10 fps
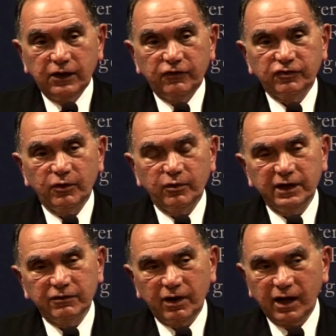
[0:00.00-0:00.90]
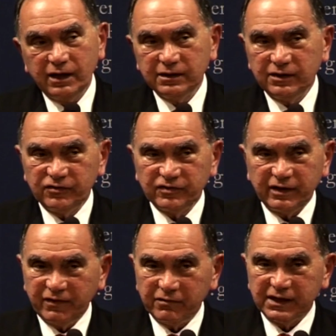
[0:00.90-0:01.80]
So Iran is
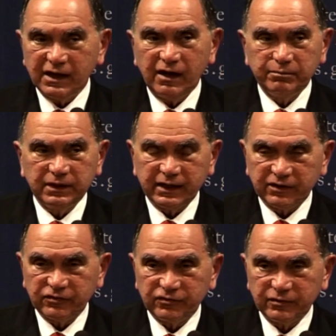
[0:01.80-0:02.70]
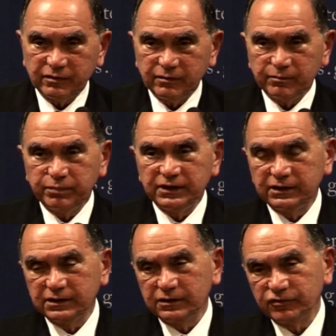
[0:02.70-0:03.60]
a very complex
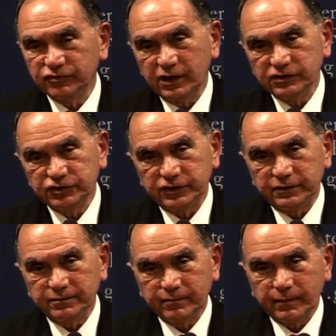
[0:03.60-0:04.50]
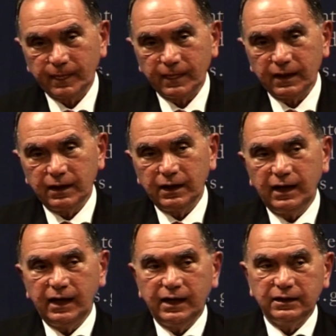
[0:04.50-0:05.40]
political structure,
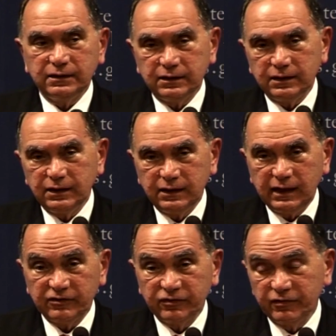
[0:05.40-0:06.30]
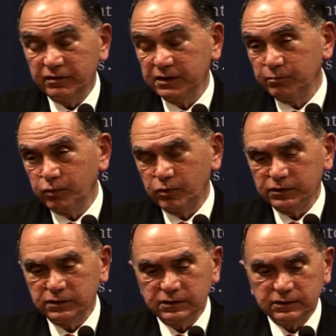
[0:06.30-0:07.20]
and it has a very
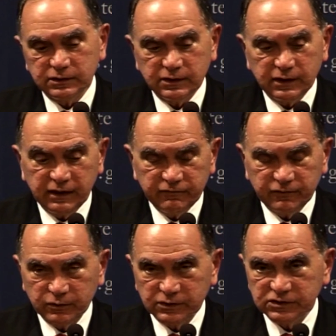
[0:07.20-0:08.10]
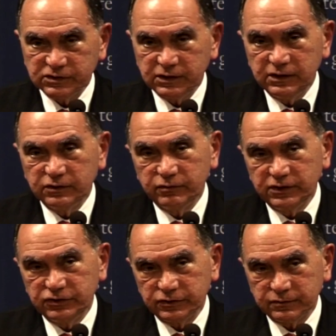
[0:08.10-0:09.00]
important influence in the
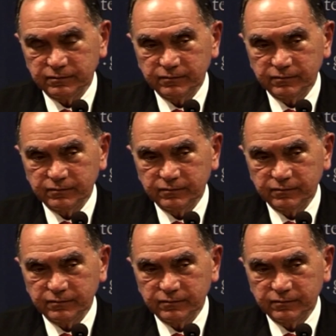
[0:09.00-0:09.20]
region.